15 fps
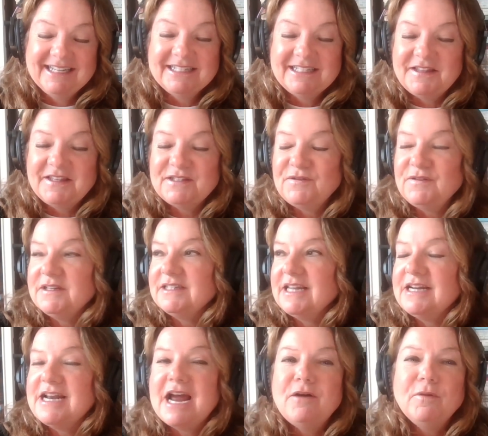So this feels
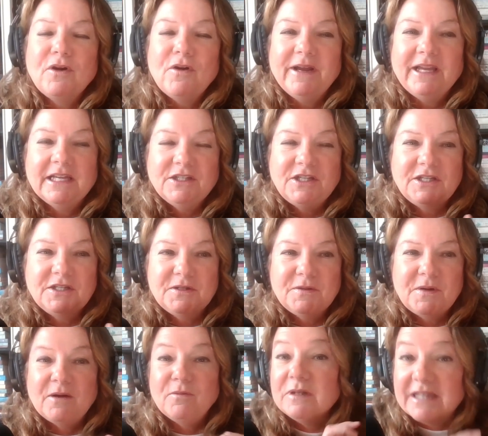like now we're going
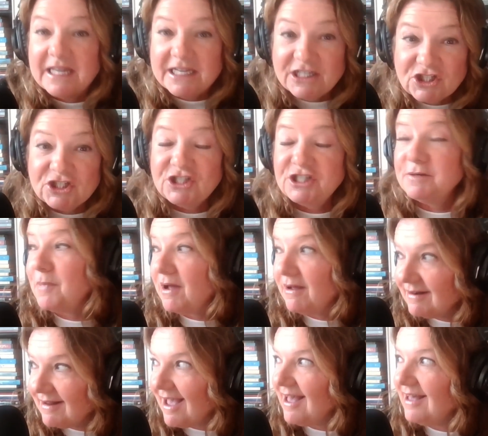into a relationship
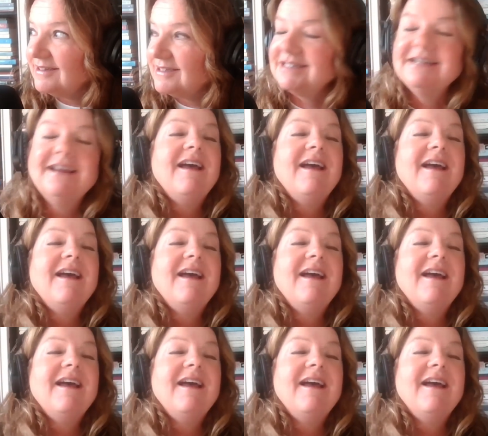podcast.